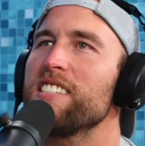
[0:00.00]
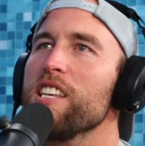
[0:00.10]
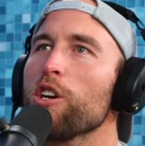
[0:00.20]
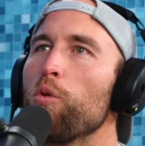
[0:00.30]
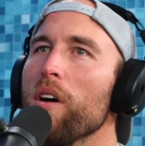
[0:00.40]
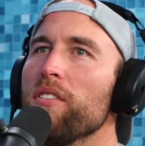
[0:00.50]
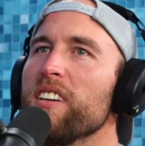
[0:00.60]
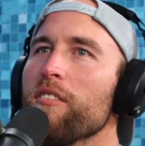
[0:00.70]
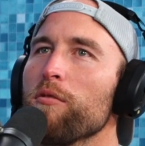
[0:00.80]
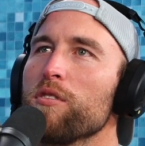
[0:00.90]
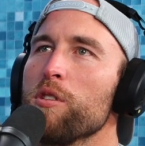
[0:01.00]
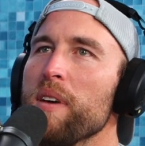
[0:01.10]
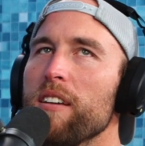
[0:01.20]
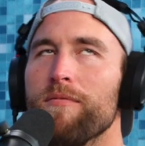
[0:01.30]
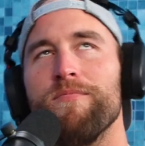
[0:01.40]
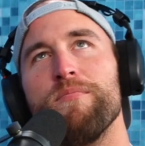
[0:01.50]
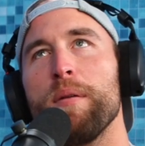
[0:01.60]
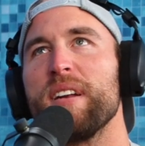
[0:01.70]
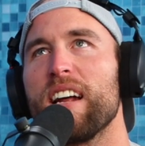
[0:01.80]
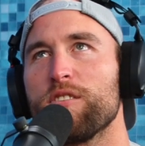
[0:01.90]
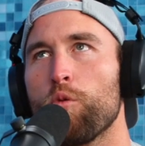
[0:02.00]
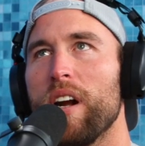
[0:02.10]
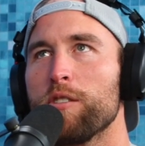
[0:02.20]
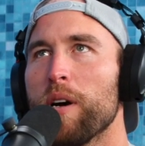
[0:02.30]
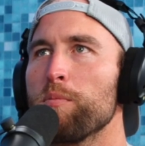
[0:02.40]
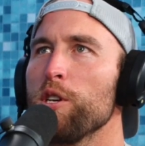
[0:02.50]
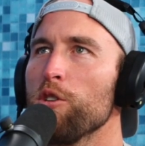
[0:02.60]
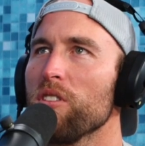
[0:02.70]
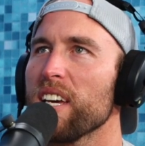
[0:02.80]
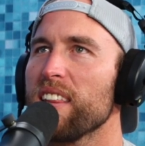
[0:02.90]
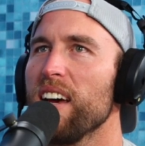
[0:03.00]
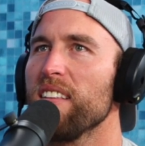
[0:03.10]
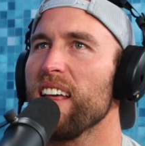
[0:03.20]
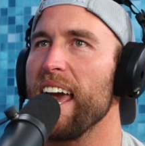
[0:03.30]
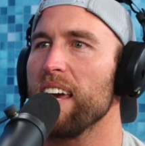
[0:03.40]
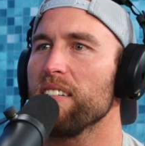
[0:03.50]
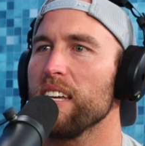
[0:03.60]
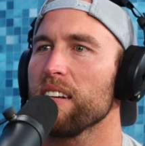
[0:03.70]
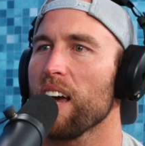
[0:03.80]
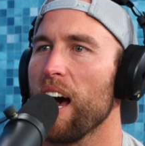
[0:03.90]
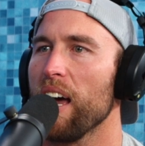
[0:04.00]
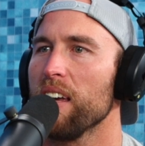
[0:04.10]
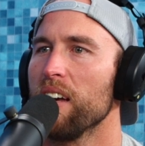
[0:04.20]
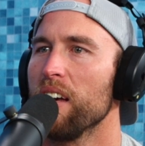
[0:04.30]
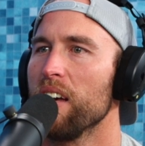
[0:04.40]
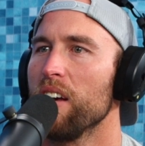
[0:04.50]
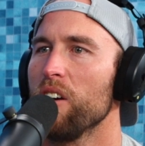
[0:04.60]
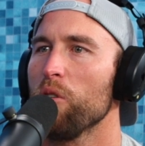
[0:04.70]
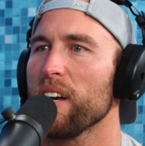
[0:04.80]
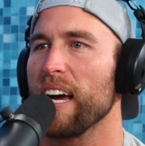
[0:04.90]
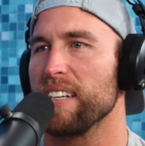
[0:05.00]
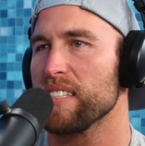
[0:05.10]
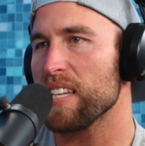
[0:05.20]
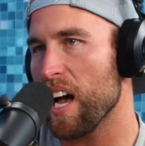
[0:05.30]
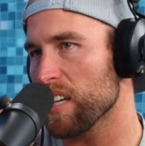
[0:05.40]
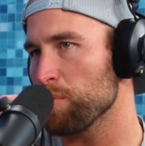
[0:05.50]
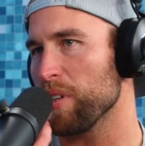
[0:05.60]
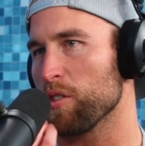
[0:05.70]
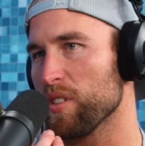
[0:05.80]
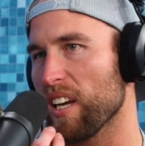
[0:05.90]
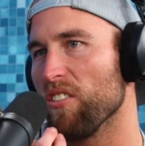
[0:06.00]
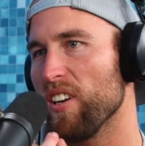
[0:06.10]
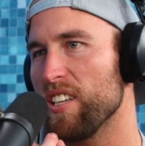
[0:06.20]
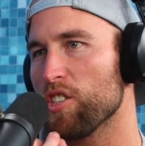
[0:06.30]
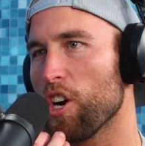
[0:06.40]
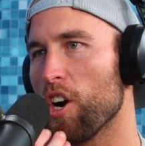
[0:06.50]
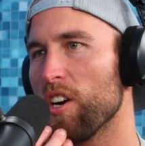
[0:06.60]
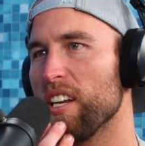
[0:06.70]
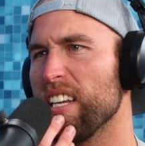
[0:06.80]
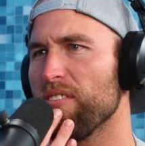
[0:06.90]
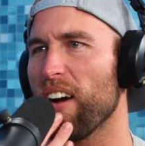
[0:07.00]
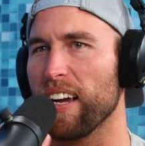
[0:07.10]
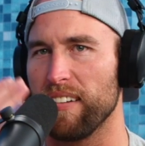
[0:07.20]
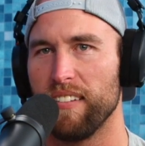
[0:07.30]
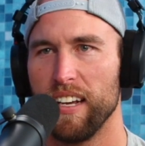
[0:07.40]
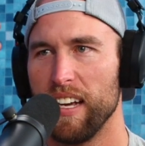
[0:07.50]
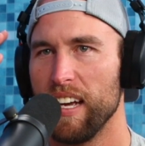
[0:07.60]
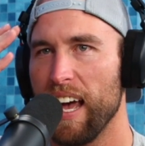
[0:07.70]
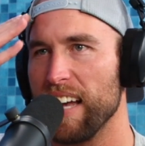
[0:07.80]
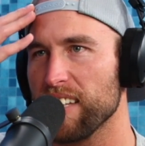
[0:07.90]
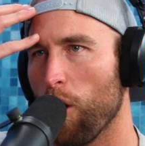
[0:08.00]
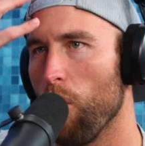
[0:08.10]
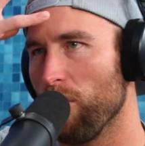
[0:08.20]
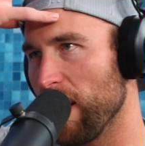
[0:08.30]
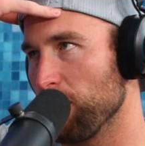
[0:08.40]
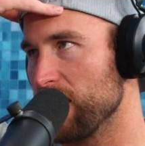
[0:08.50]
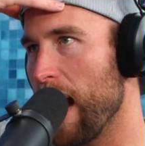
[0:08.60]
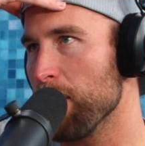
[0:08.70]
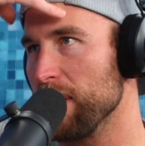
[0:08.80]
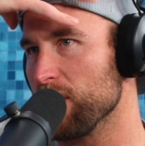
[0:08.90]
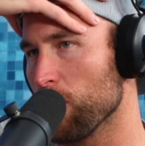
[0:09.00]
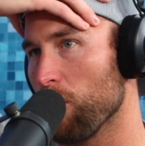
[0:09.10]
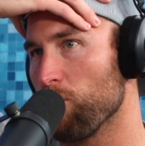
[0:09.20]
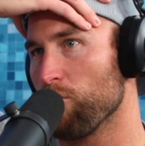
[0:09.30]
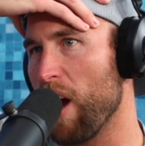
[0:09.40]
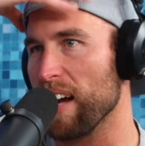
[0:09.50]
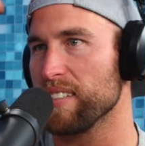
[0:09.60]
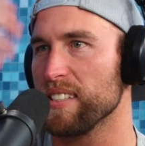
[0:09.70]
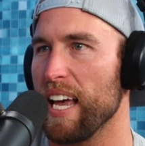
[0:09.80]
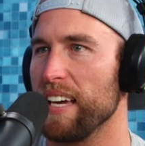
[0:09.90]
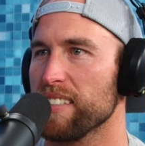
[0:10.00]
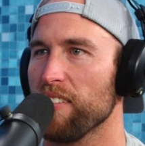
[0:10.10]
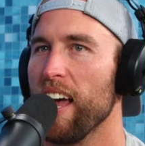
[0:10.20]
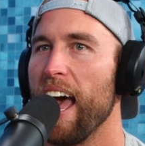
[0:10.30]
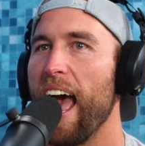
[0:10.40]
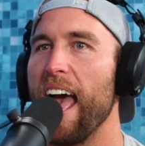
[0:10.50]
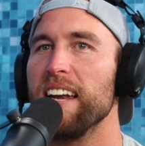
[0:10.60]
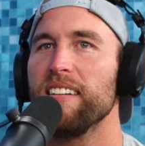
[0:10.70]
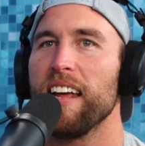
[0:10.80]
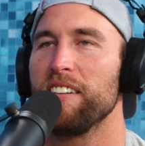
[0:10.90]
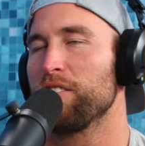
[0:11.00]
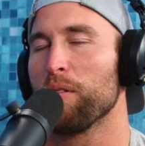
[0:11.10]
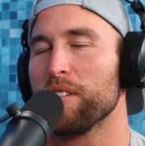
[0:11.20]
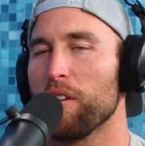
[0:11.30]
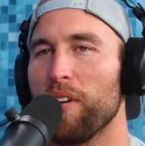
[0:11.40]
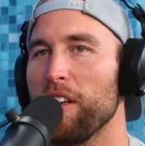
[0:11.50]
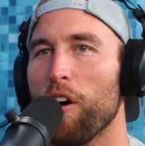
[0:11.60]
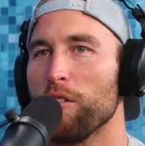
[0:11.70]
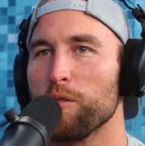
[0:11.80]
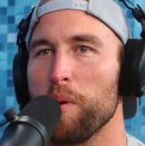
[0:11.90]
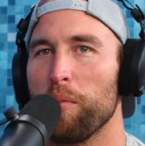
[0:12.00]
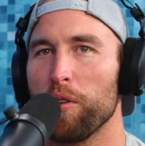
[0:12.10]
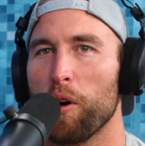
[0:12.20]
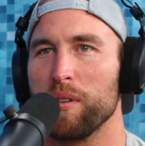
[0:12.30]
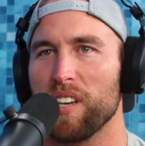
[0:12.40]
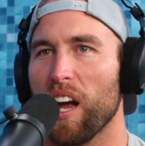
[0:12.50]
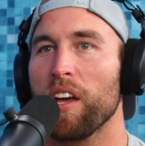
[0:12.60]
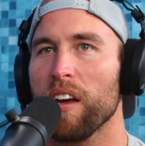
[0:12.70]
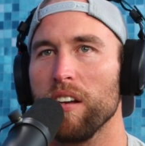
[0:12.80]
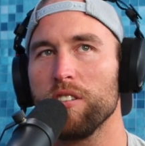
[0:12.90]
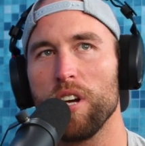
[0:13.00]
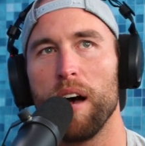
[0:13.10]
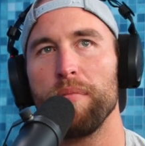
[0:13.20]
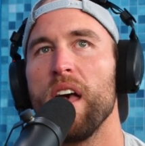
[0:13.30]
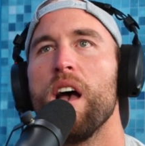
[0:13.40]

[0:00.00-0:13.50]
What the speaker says: the equivalent of, to me, maybe not quite as much, but you know, like the alien guy who like got his tongue split so it's like a lizard he fucking has like diamonds or rocks in his head and stuff. And it's always so funny. All those people, they're always like, I can't get a job.